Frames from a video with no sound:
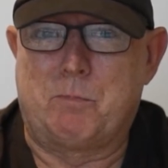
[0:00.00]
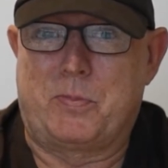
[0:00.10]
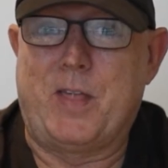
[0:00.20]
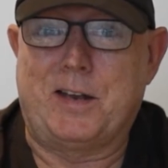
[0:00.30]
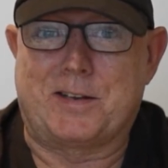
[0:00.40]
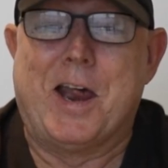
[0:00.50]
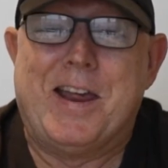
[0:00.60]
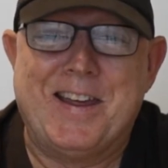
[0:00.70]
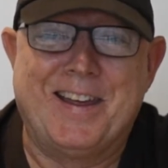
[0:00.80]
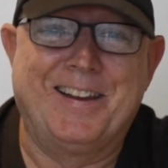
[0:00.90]
But
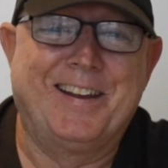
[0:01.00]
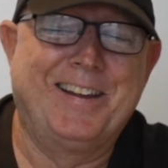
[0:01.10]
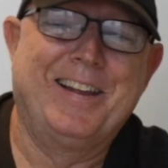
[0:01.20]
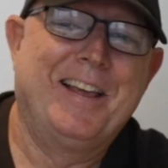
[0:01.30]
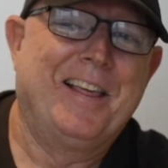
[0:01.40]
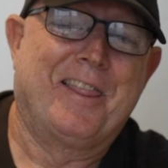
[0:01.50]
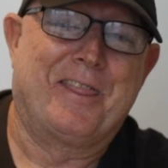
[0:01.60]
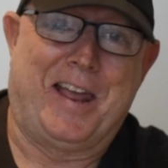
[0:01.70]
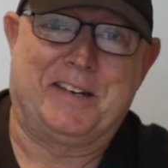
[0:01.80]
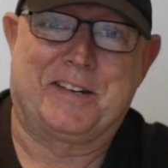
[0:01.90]

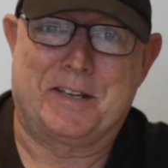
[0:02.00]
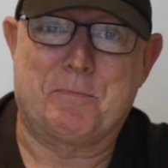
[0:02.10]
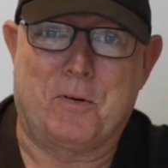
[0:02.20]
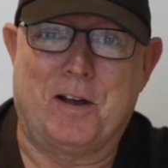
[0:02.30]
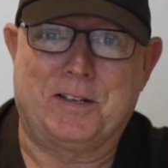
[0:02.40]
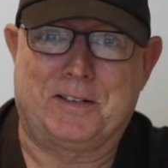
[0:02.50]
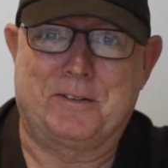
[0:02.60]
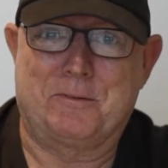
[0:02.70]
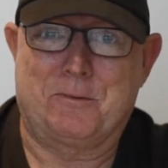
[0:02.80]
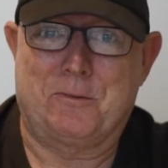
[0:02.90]
that's the
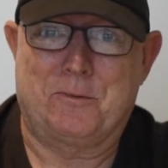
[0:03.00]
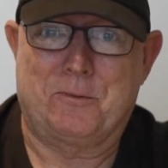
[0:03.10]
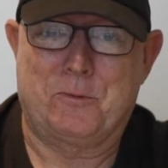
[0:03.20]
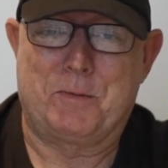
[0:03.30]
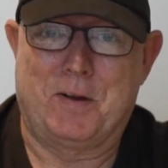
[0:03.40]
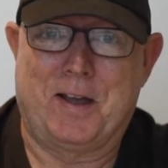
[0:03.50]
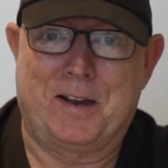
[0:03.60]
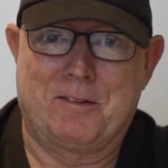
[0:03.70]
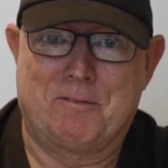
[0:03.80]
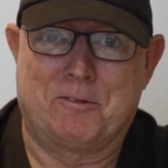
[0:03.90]
price we
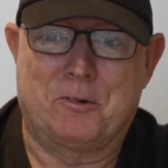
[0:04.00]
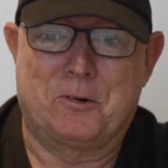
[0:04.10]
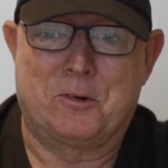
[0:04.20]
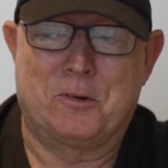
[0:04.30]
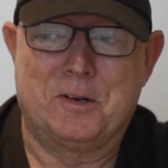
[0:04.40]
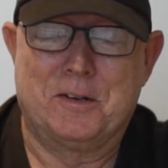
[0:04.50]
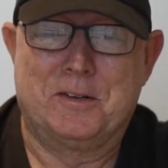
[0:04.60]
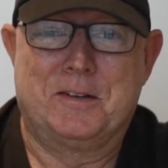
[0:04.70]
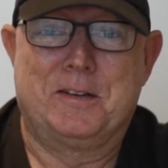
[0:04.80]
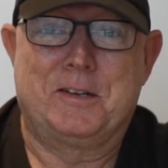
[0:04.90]
paid for
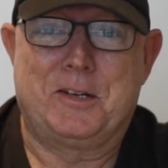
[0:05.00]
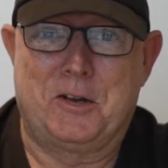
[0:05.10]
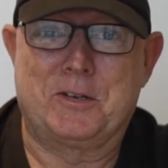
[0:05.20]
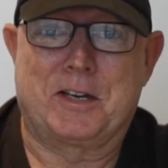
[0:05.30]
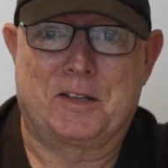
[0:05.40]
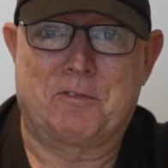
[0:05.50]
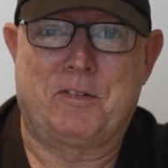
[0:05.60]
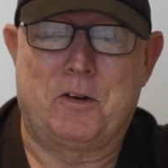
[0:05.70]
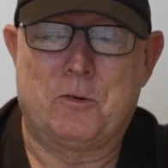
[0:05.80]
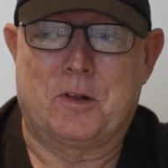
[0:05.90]
using the
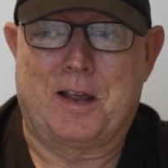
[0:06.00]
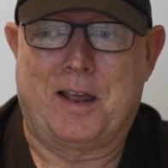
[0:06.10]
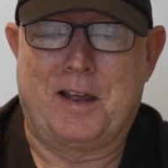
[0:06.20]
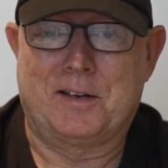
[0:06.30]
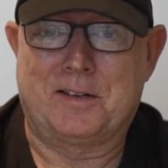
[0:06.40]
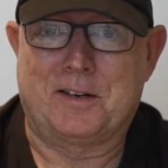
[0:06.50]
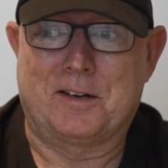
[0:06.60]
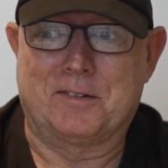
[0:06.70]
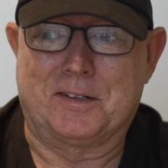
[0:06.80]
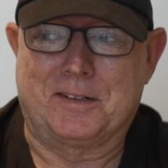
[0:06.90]
Federal Air
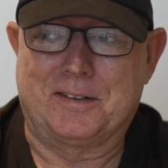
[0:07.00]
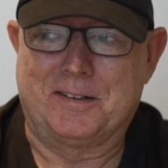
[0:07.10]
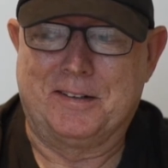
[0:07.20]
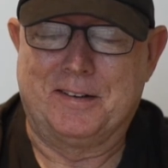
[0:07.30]
Service.